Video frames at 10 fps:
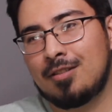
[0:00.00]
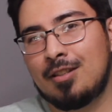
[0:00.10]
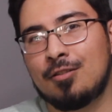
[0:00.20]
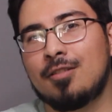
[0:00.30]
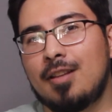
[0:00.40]
he
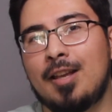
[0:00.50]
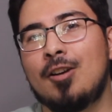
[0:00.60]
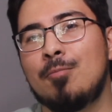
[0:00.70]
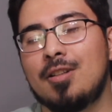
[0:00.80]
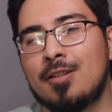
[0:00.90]
took the
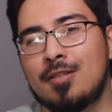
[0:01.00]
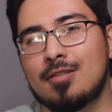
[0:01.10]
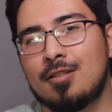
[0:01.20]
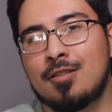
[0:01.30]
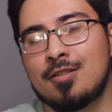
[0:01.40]
helmet of the
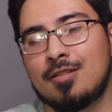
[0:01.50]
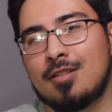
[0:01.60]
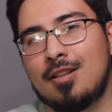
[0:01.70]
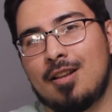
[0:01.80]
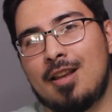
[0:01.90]
sergeant
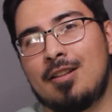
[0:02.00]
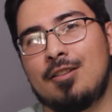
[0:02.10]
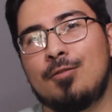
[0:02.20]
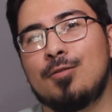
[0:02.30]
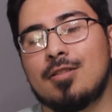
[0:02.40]
and he
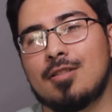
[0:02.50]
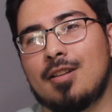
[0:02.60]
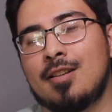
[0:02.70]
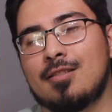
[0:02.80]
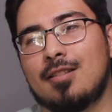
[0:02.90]
uses it
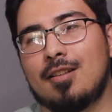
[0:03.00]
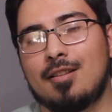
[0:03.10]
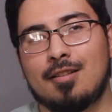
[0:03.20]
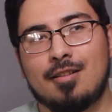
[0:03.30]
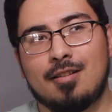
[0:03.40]
as like